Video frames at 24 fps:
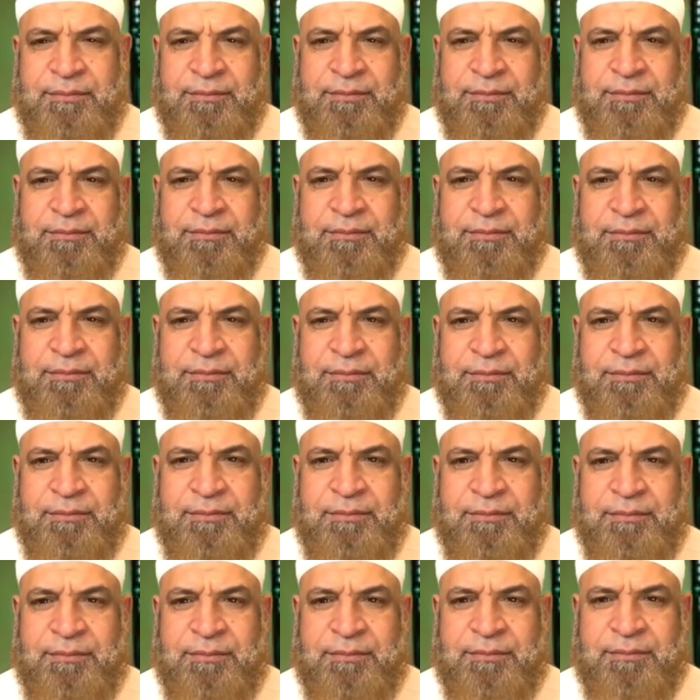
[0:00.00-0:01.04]

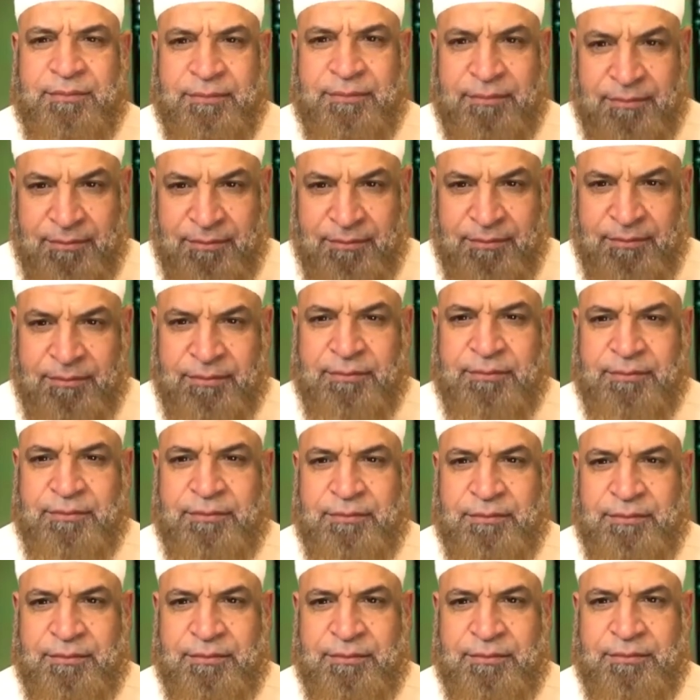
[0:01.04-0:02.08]

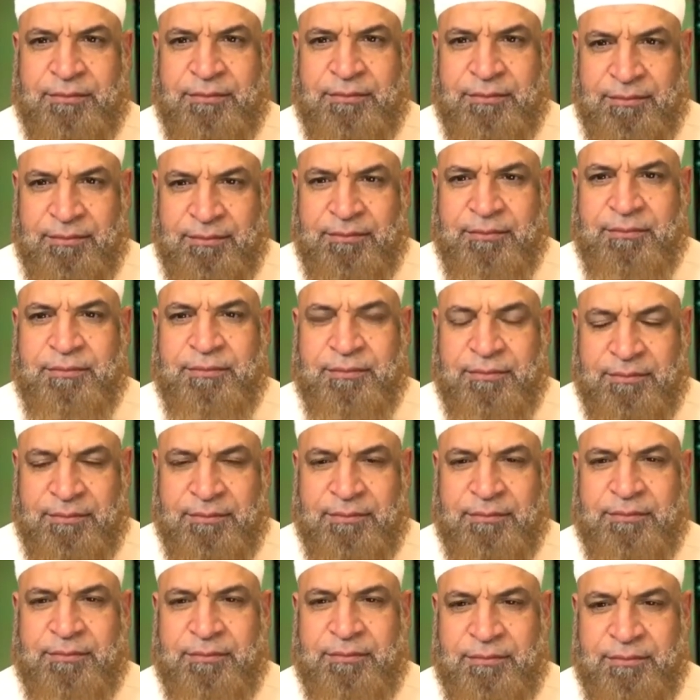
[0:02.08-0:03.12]

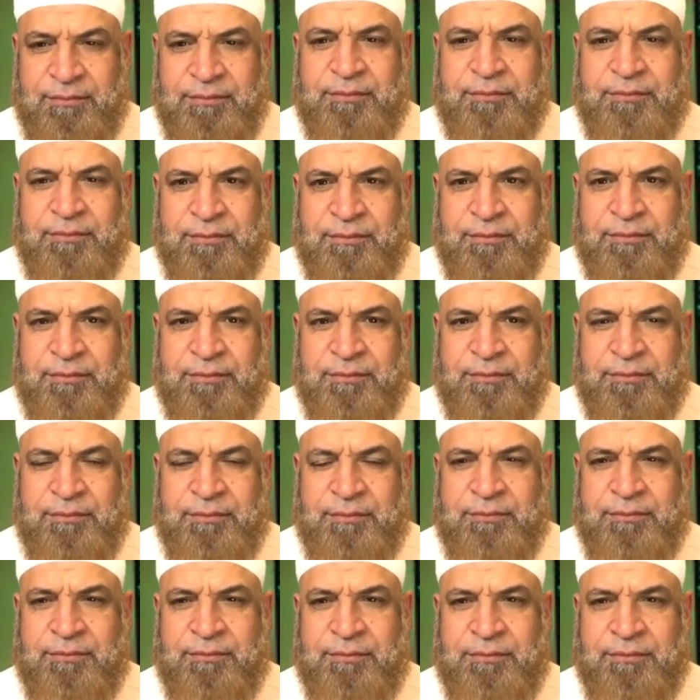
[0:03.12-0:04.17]

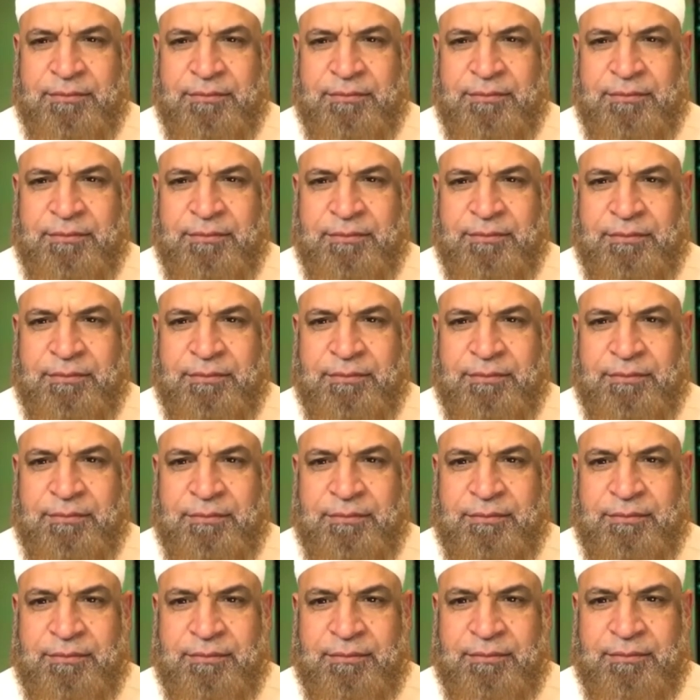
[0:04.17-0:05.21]

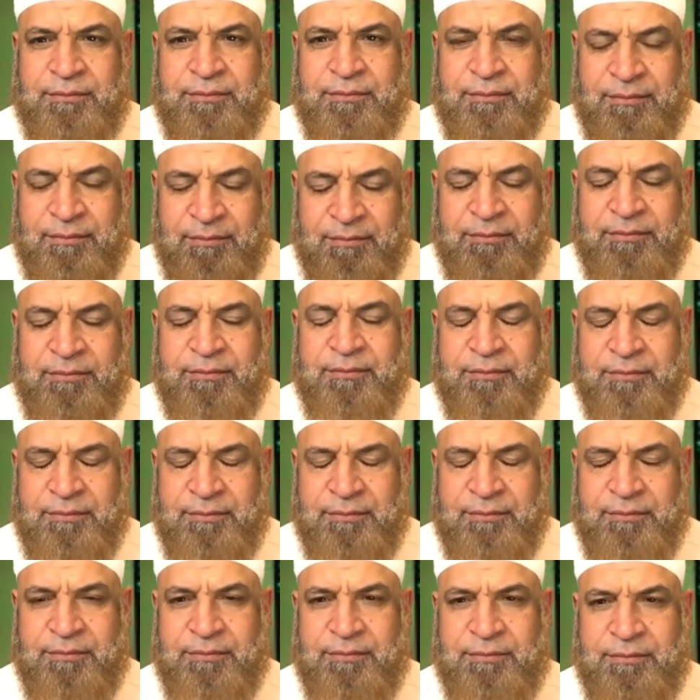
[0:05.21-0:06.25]

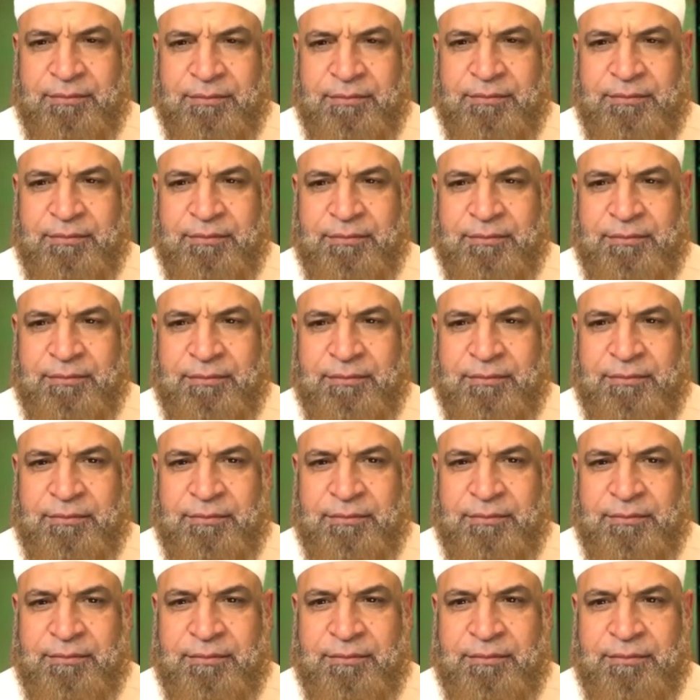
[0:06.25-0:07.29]

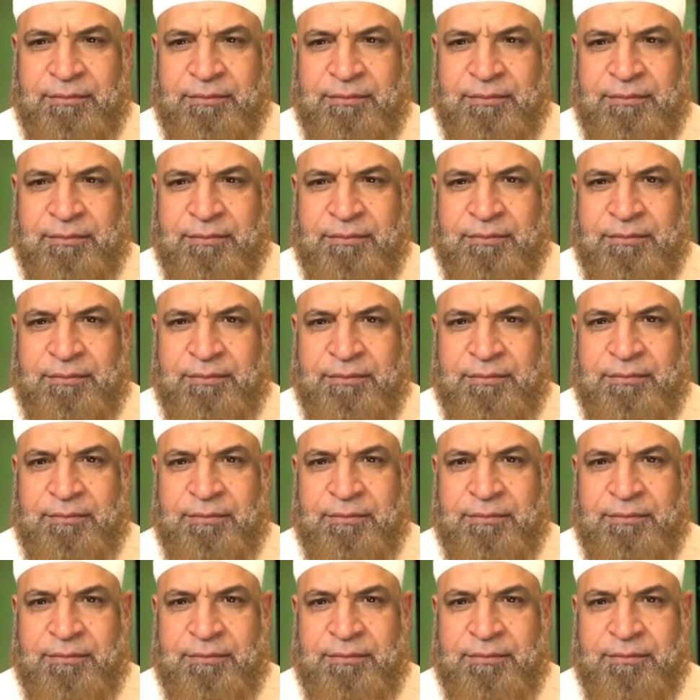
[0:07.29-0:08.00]
[no speech]